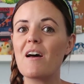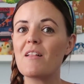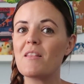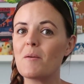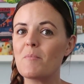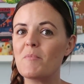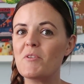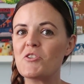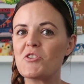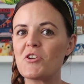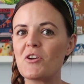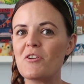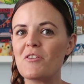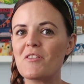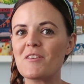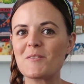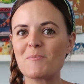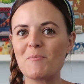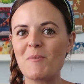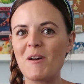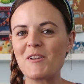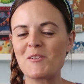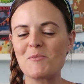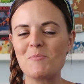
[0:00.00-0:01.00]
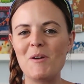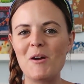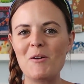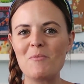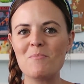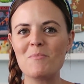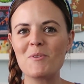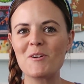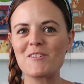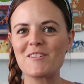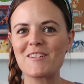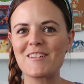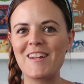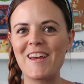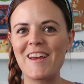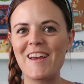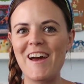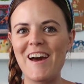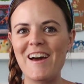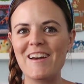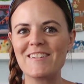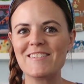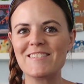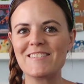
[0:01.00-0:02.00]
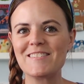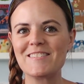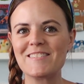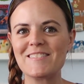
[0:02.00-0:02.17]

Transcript: let me show you the Splash Mountain merch that I got.